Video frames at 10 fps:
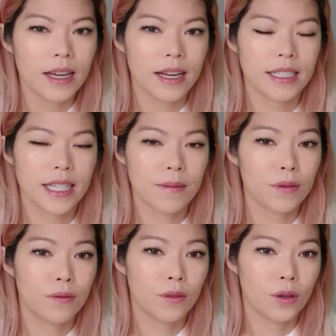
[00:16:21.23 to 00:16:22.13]

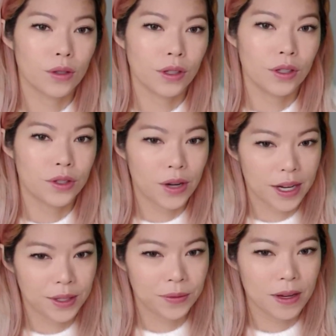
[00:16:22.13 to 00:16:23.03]
Example 4, you try
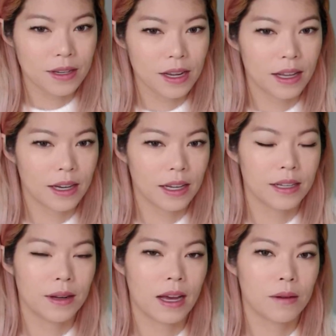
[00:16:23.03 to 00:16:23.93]
this one and
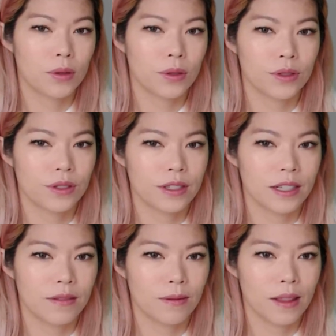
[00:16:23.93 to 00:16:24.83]
then unpause to
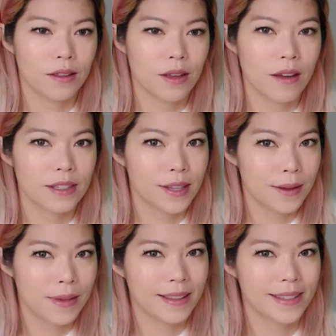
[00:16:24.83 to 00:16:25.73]
see whether you have the
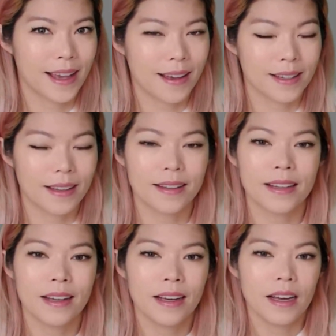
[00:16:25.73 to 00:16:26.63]
same answer.
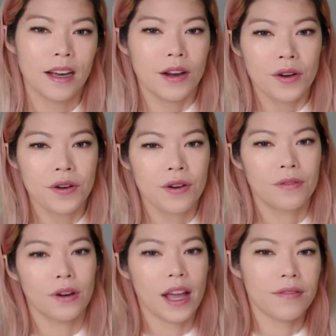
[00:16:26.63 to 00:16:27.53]

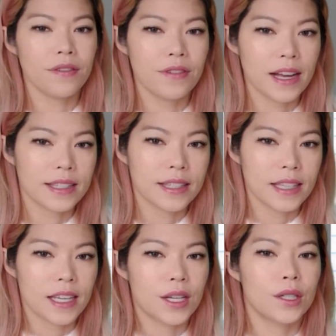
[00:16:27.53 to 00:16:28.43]
For f of x
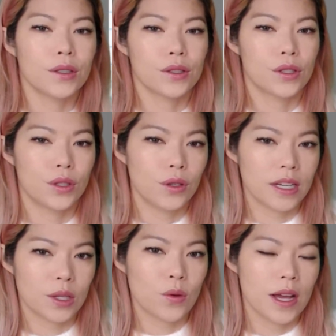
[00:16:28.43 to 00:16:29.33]
equals
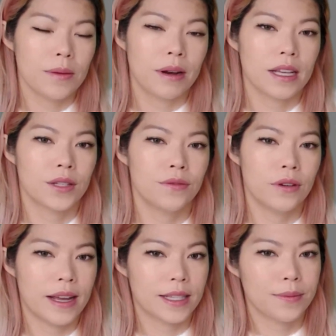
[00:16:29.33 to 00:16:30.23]
2x squared plus
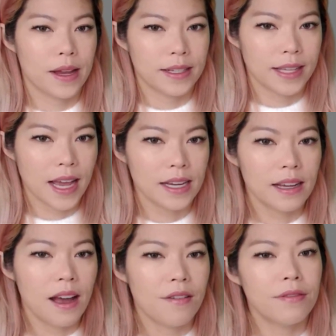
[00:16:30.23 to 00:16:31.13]
4x minus 8,
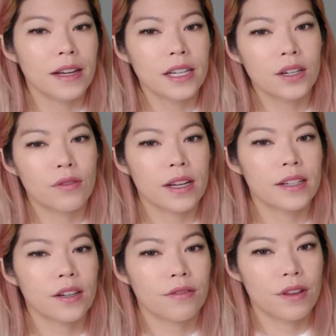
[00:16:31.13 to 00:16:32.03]
find the
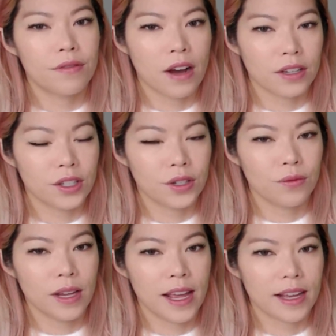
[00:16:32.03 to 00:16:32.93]
gradient of the function
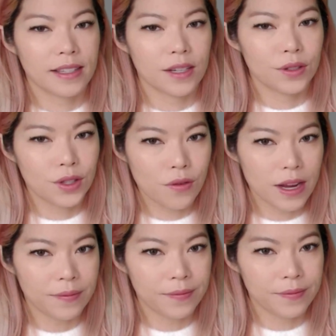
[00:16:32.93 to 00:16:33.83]
where x equals
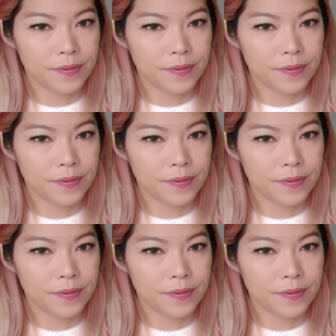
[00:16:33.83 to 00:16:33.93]
3.